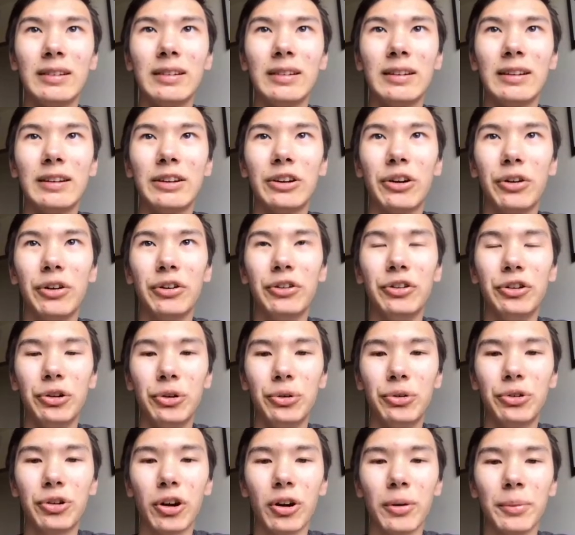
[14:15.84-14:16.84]
go to New
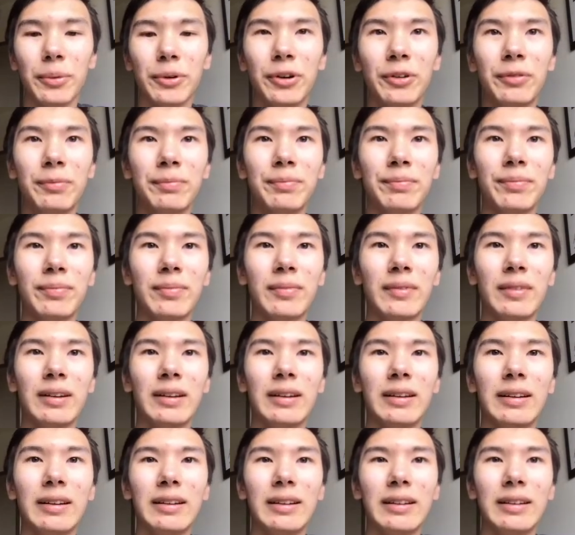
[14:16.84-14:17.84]
Terminal,
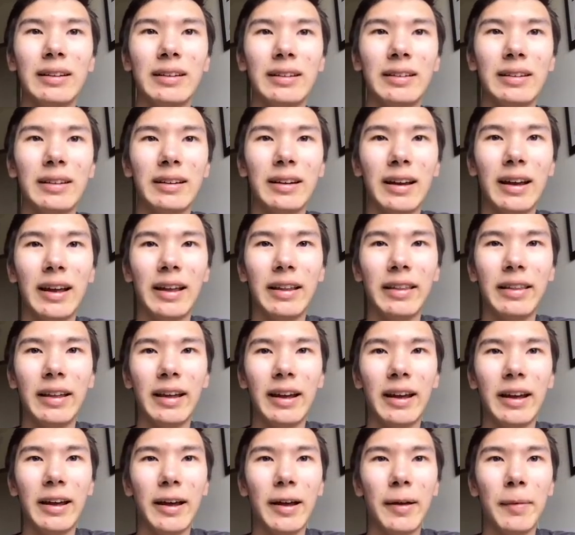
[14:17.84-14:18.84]
and
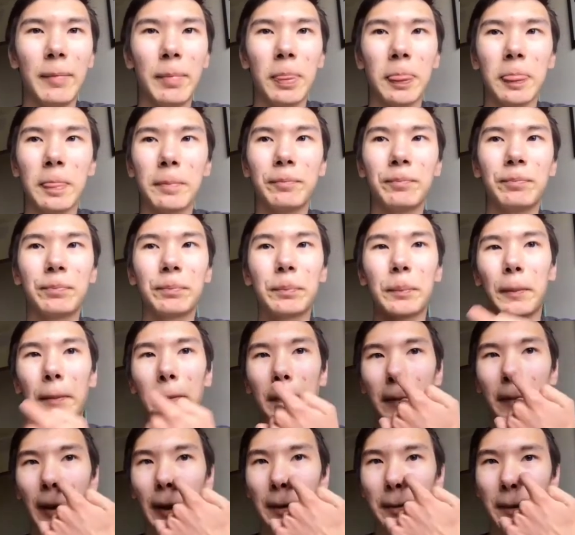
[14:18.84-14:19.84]
then
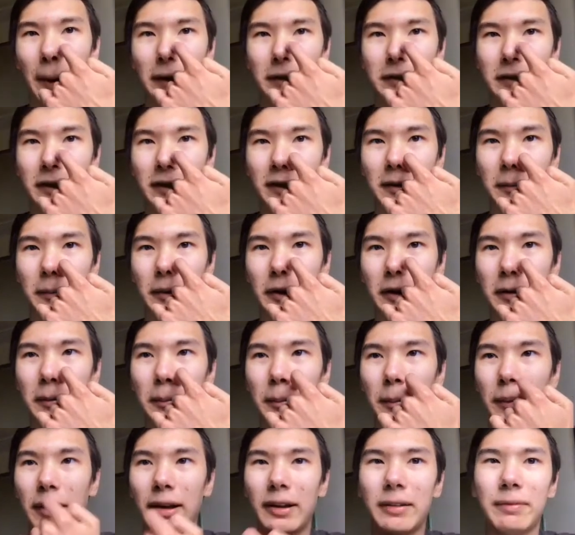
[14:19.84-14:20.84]
it might take a minute,
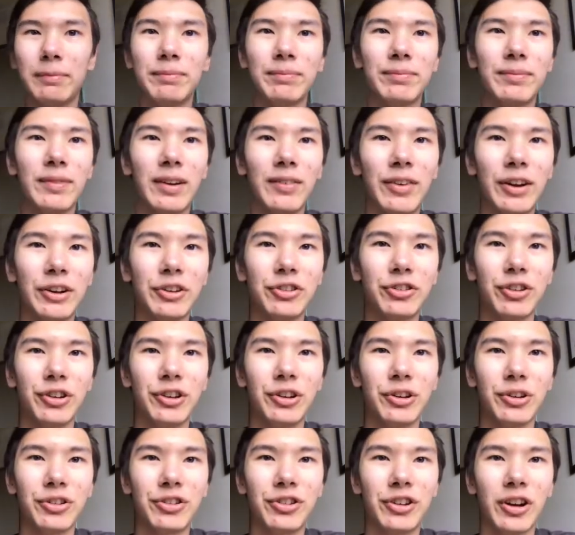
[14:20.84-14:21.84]
but eventually
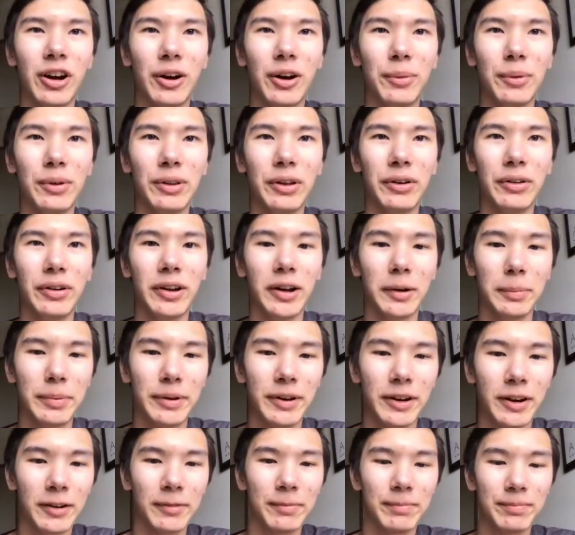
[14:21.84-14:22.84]
your shell will load up
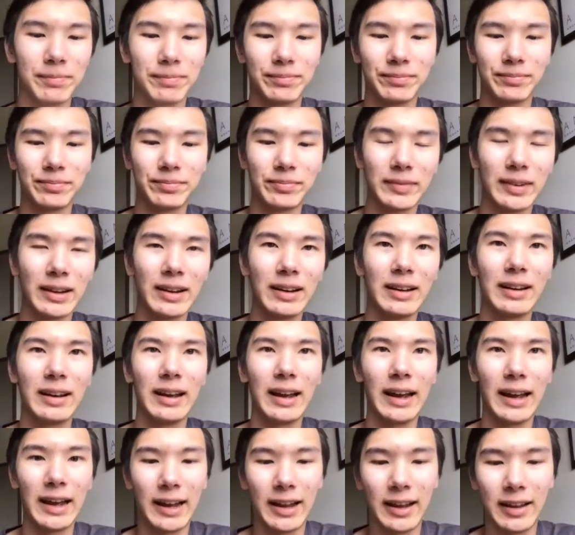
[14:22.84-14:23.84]
here.
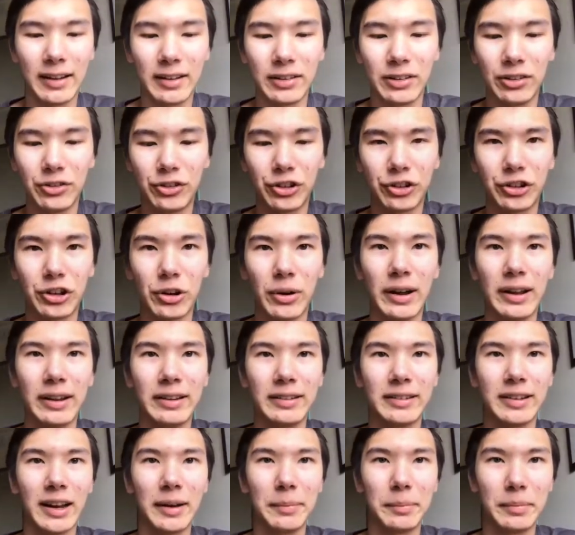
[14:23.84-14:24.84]
And just go ahead and
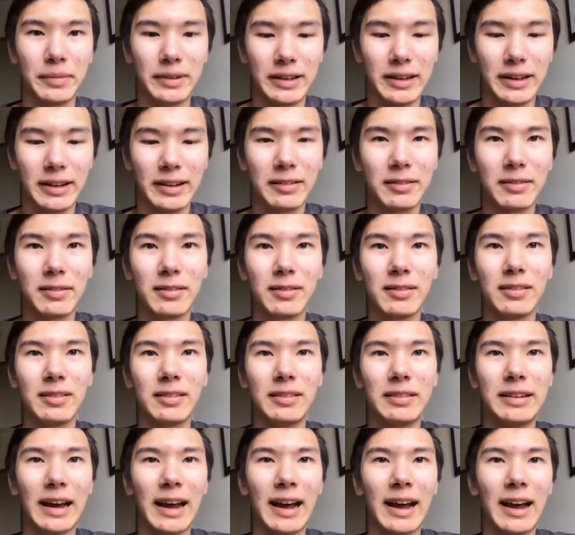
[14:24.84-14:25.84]
type
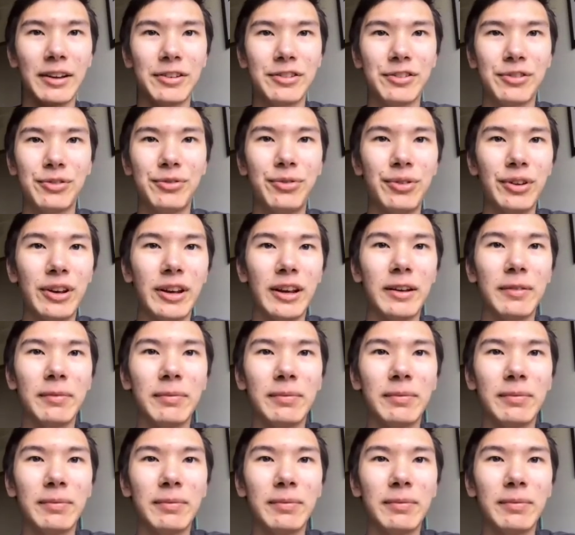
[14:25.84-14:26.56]
git-v,